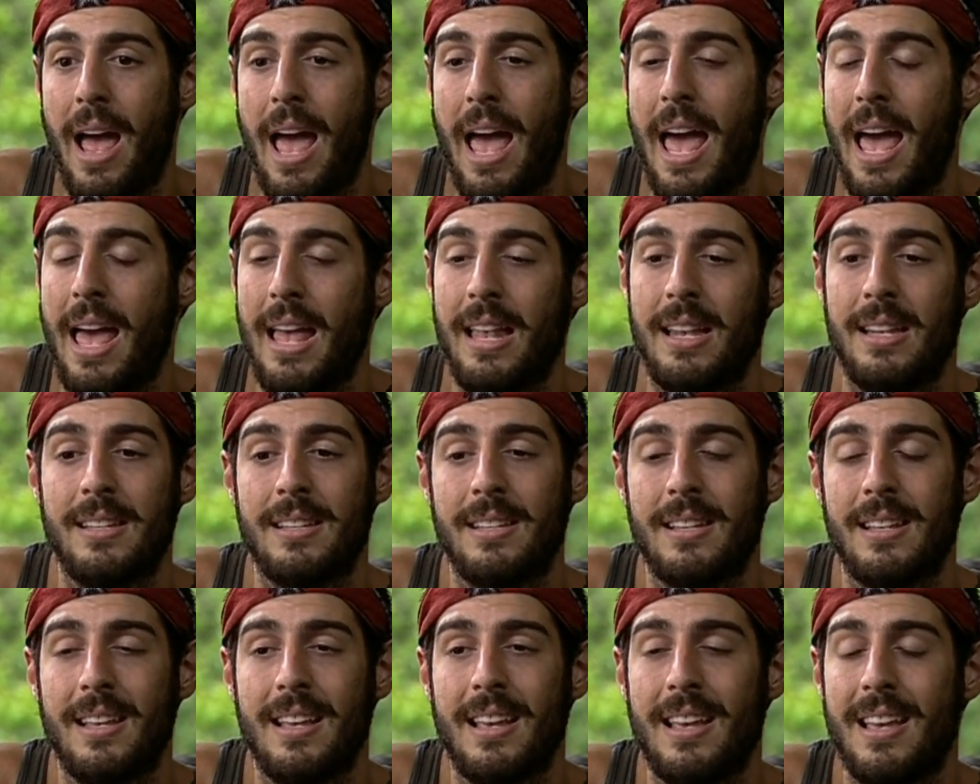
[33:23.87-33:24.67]
And
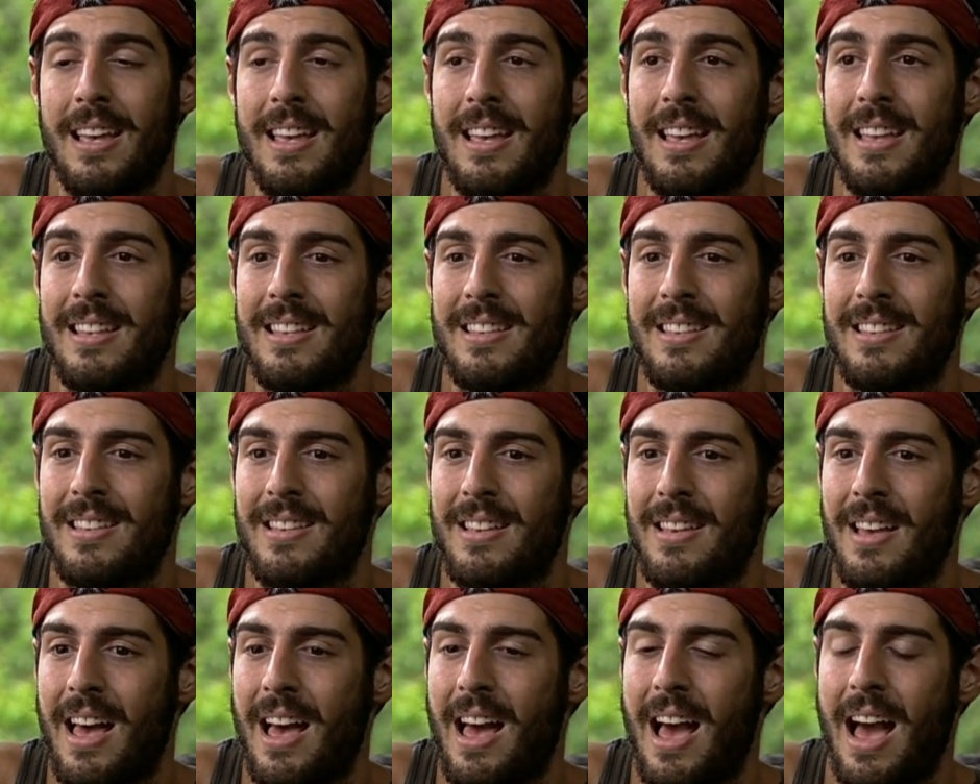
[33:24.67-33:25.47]

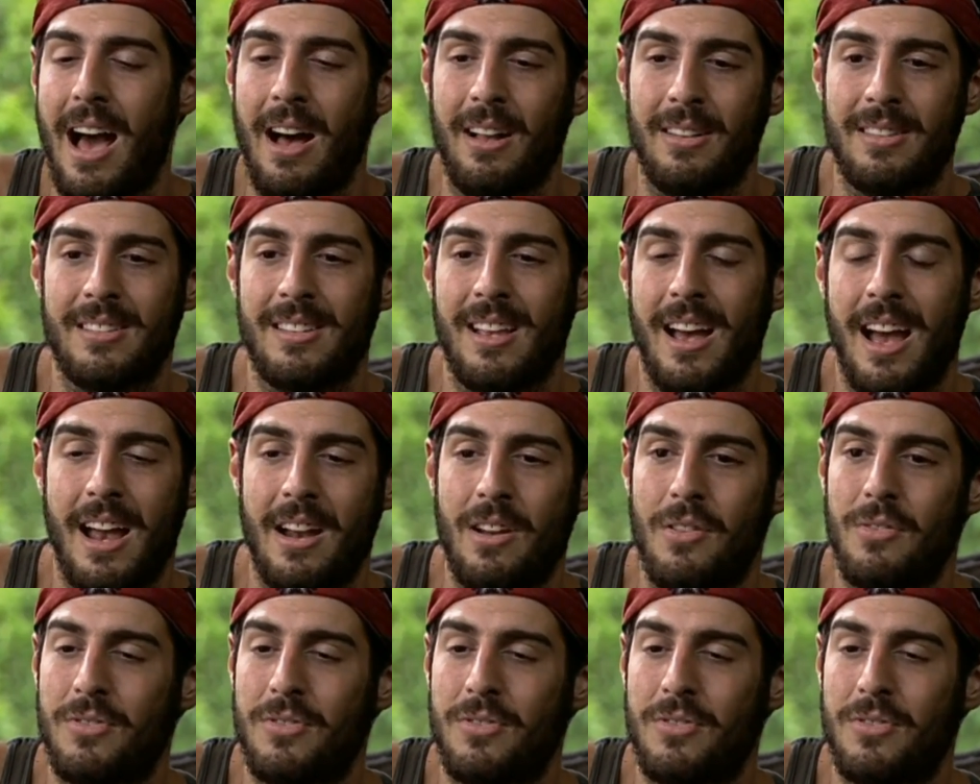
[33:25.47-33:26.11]
outside